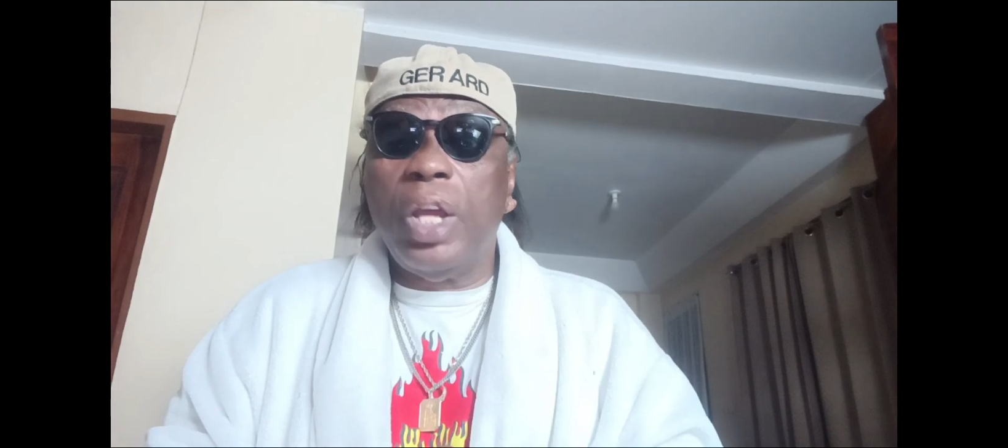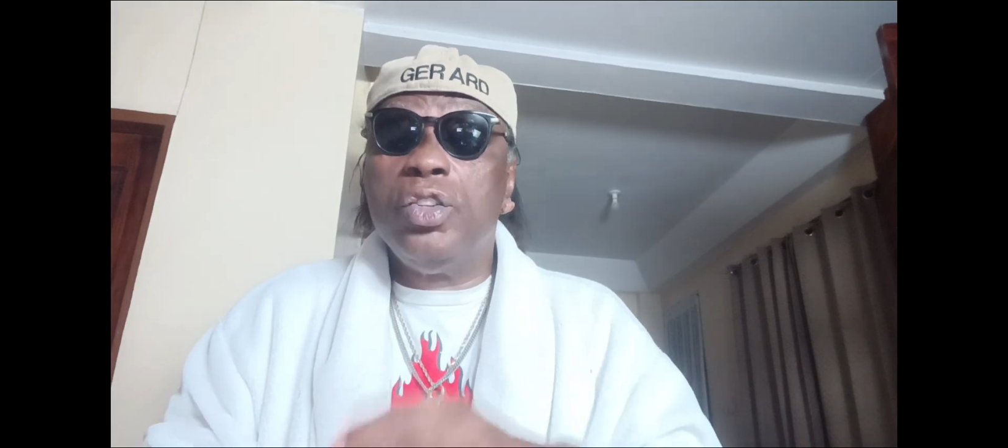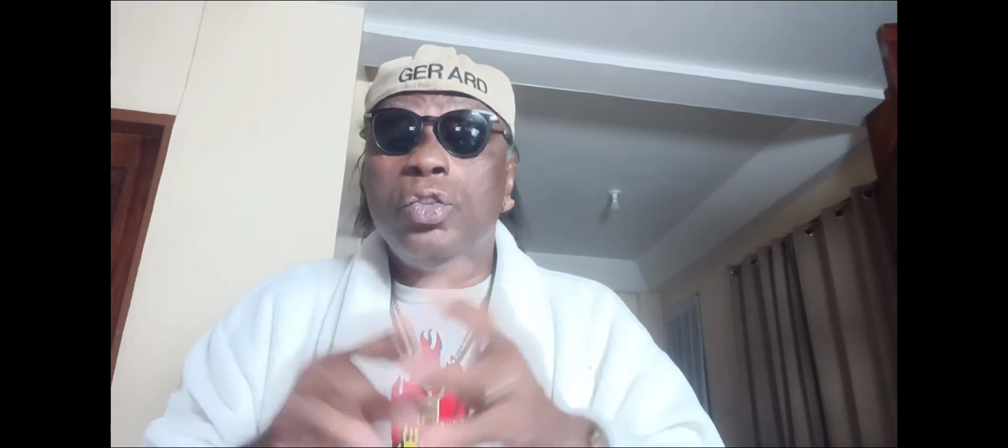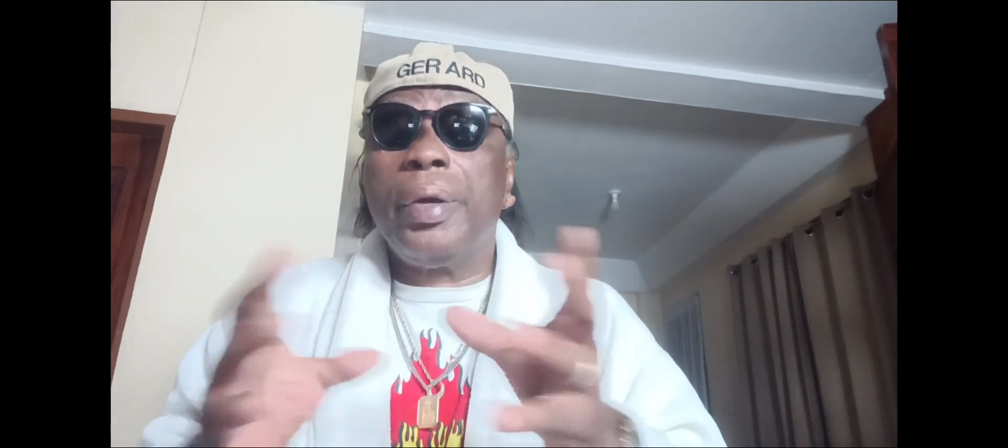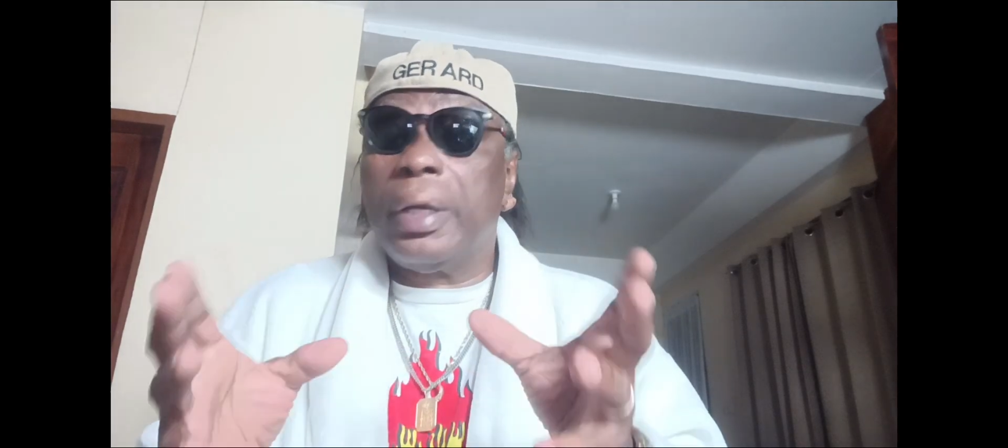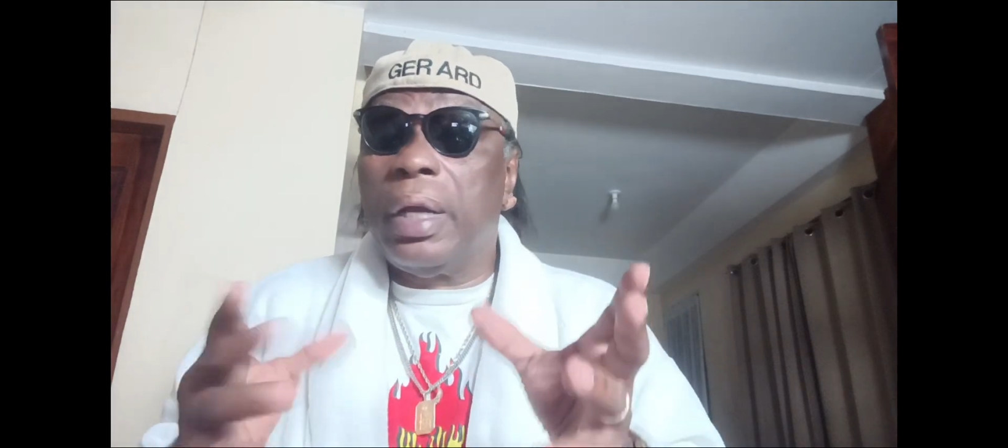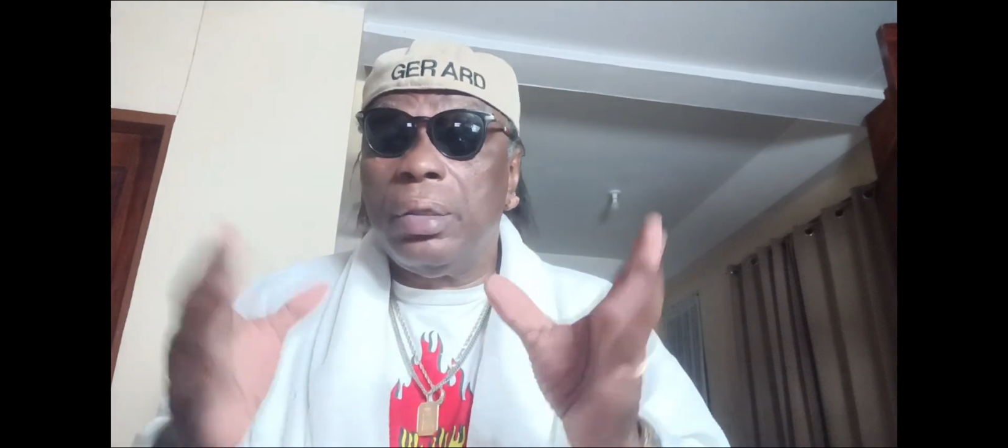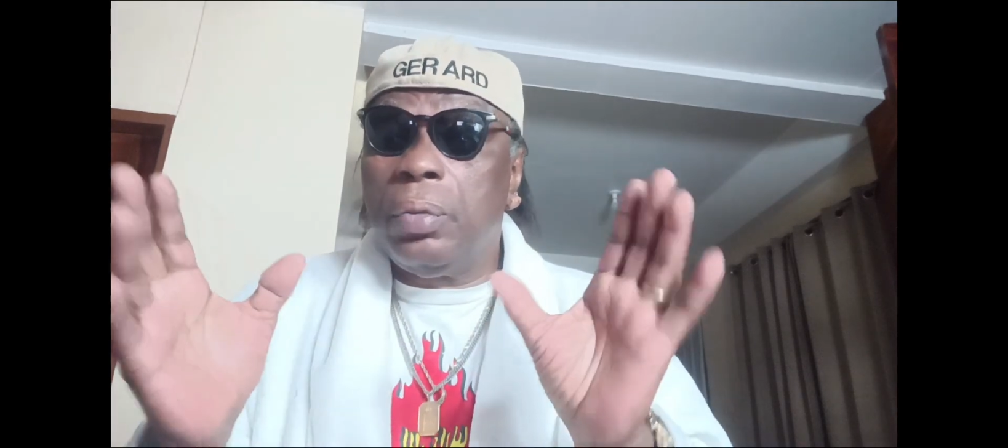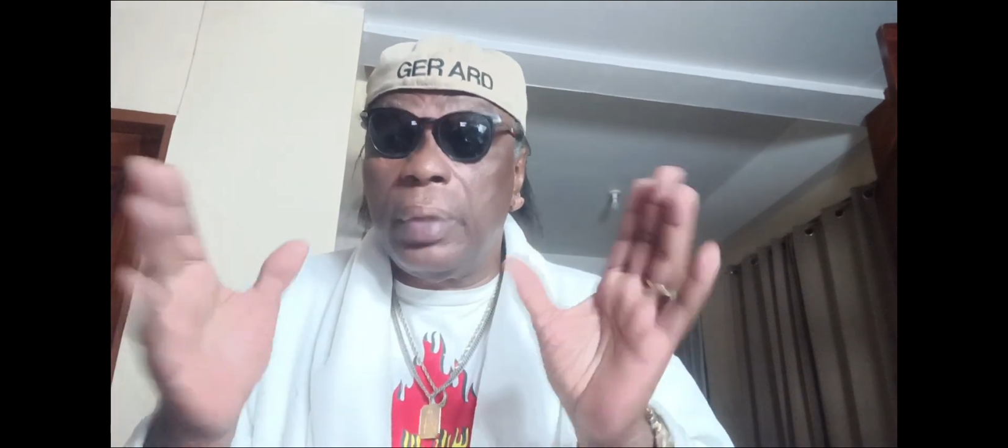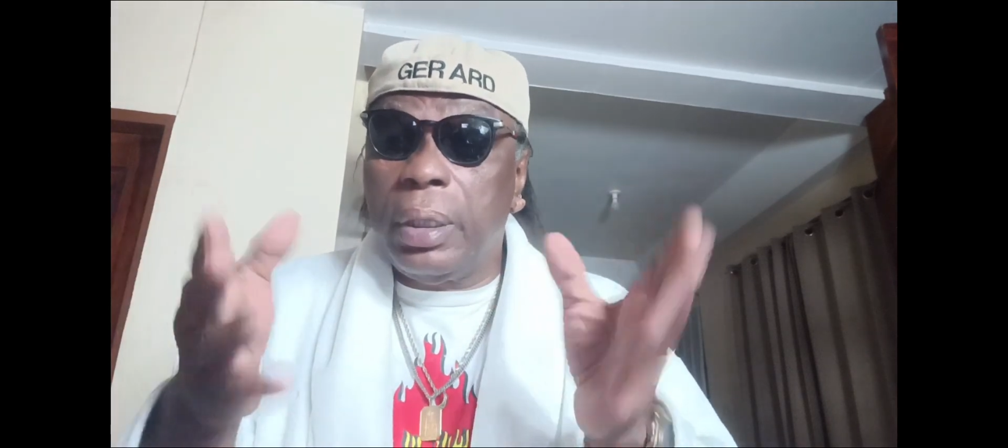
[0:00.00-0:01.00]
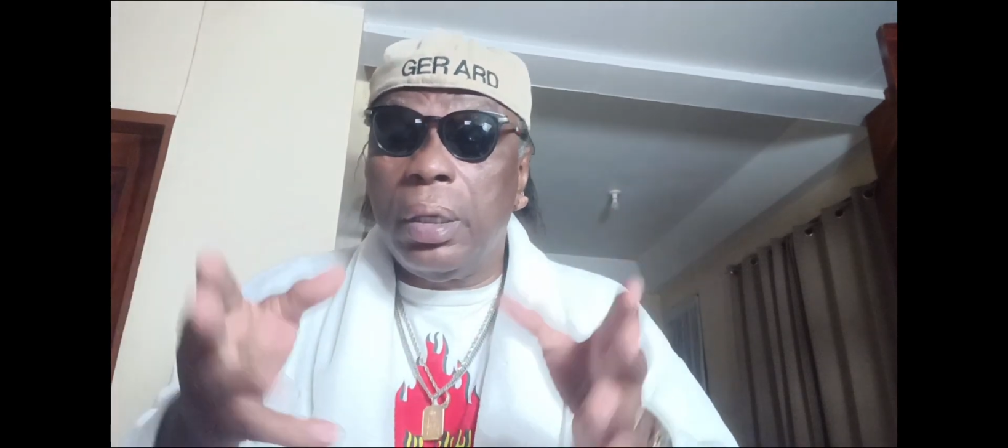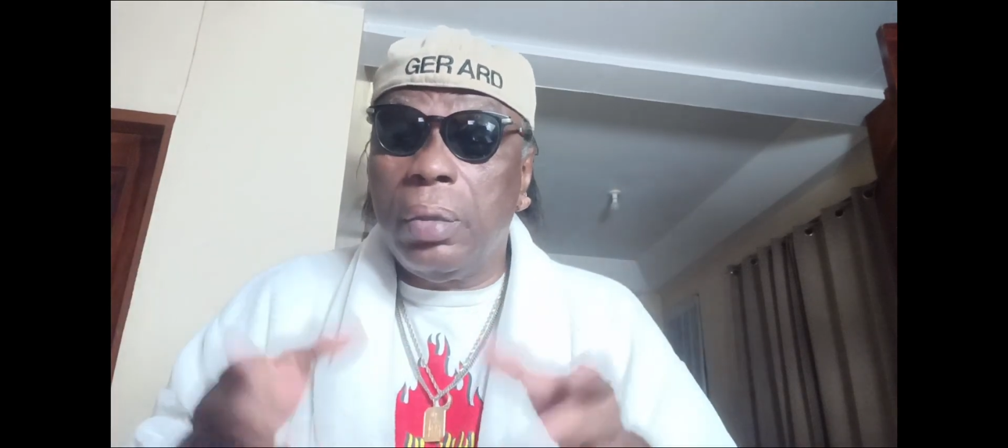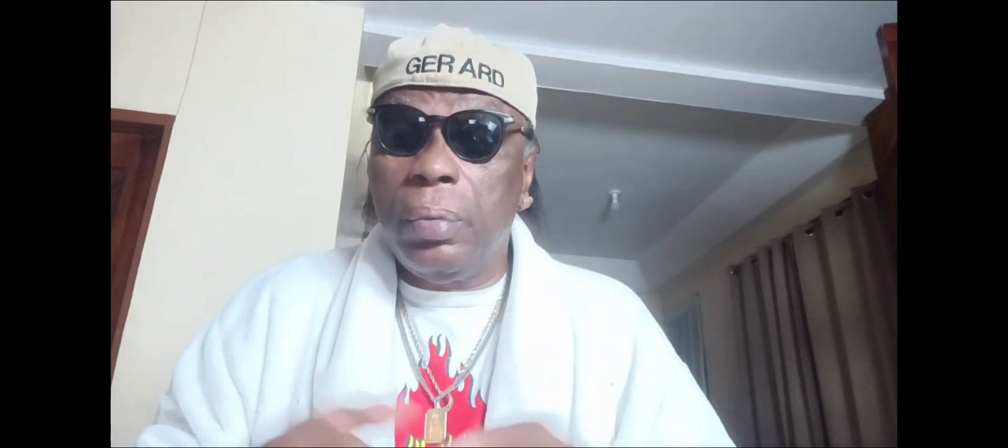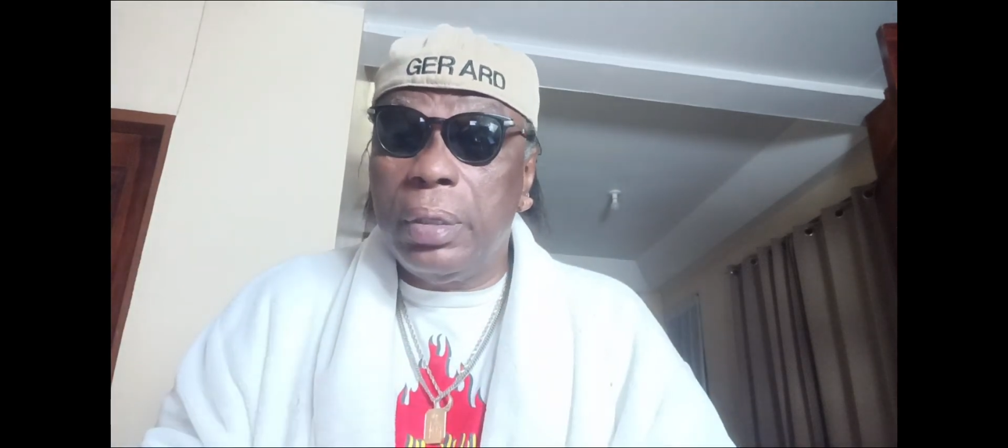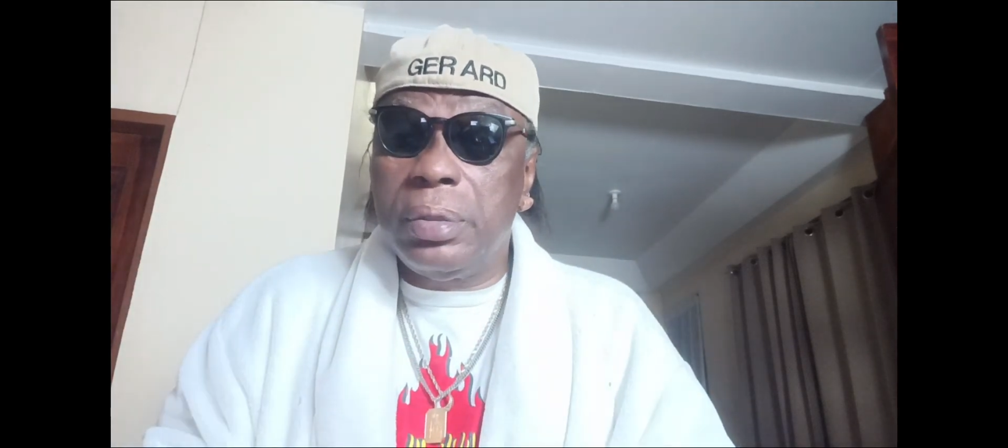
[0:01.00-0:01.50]
drink. I don't know what kind
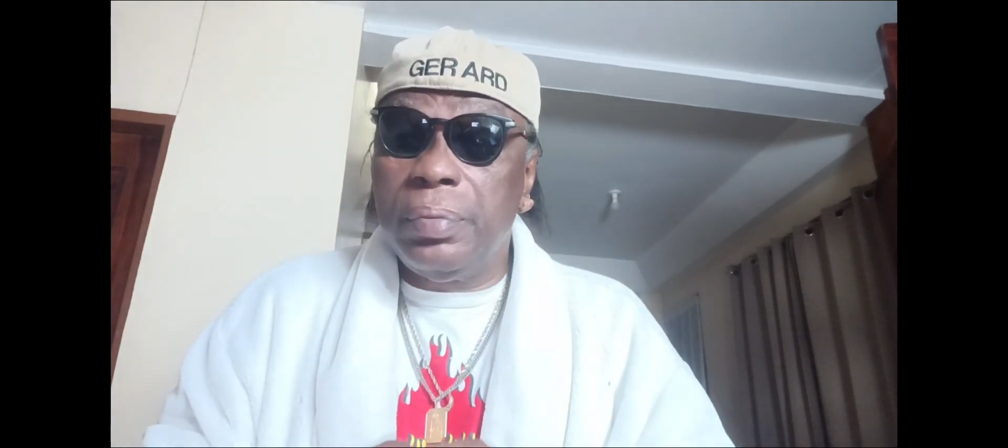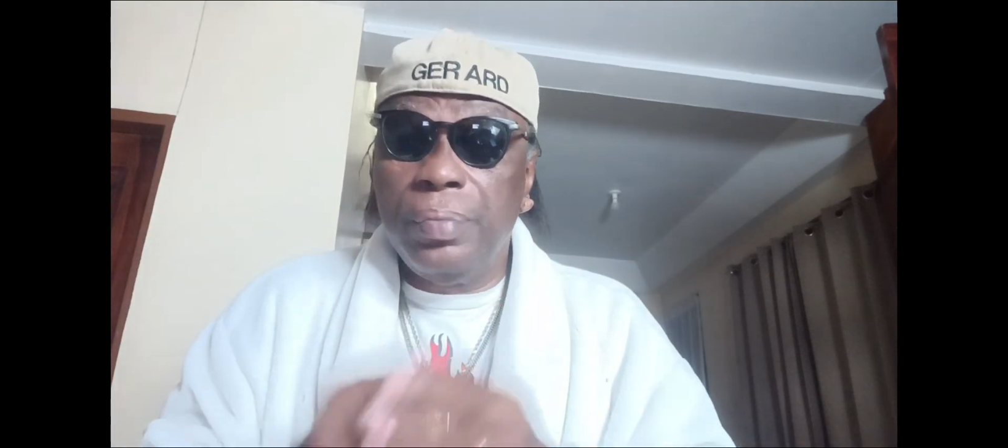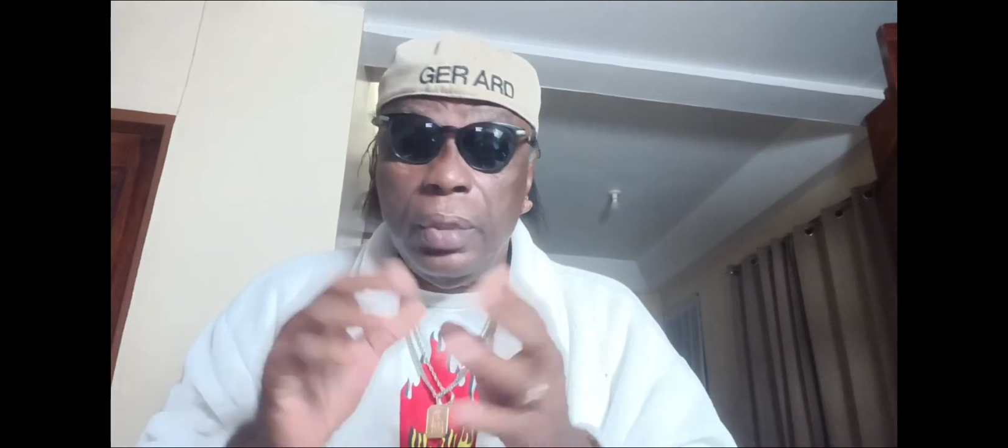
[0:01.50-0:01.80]
it was.